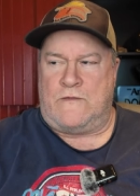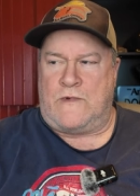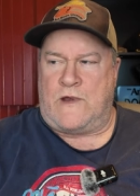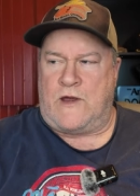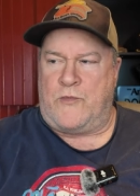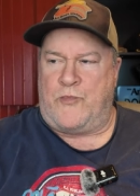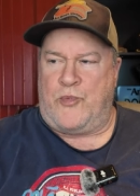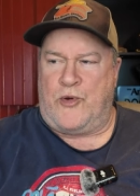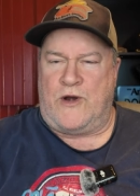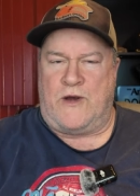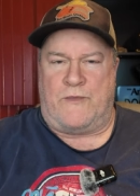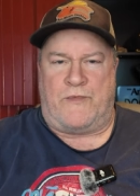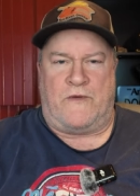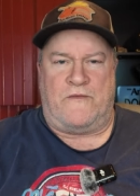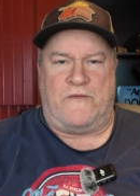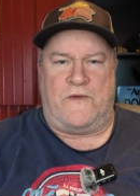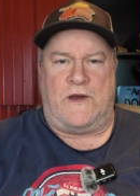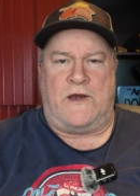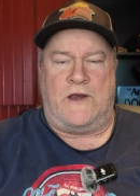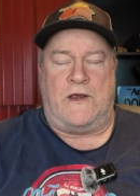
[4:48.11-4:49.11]
I put up
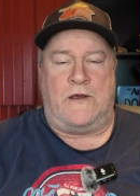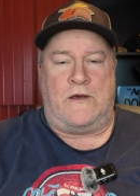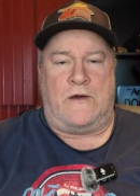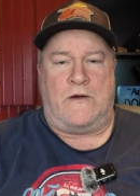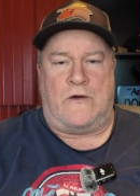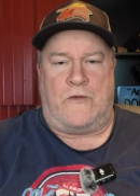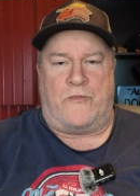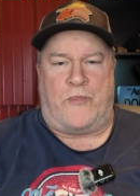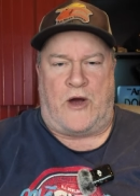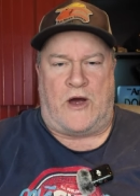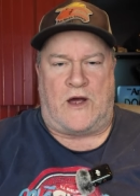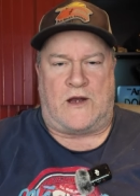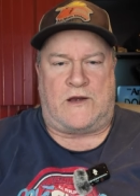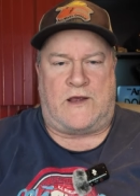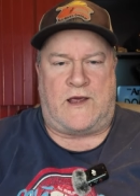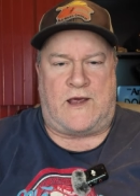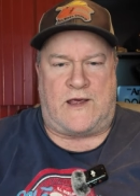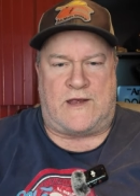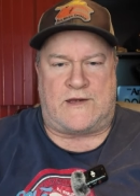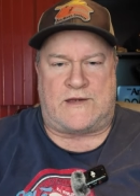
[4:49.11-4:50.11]
a video, a
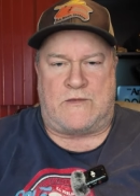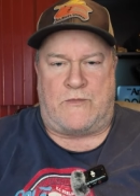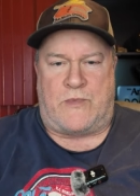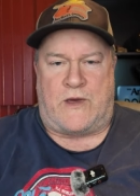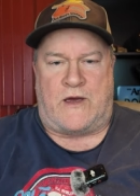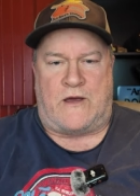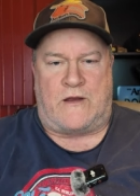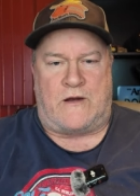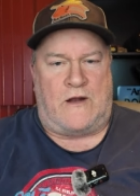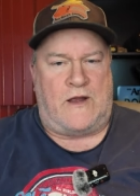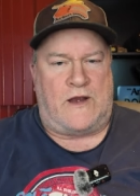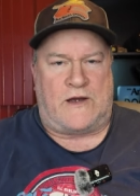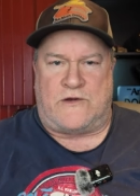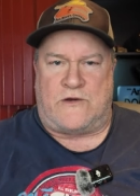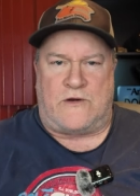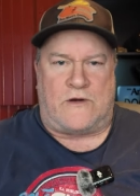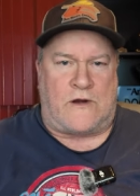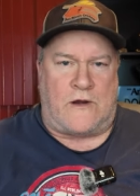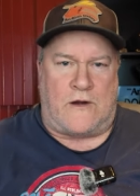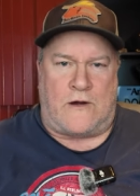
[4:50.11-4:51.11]
podcast about
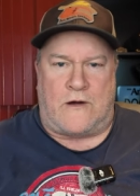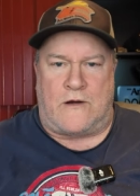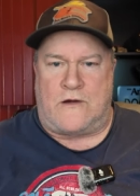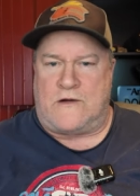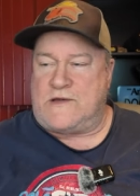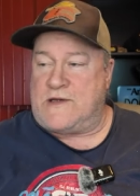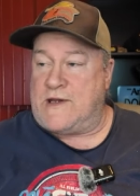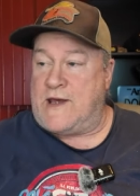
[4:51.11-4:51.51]
electric cars.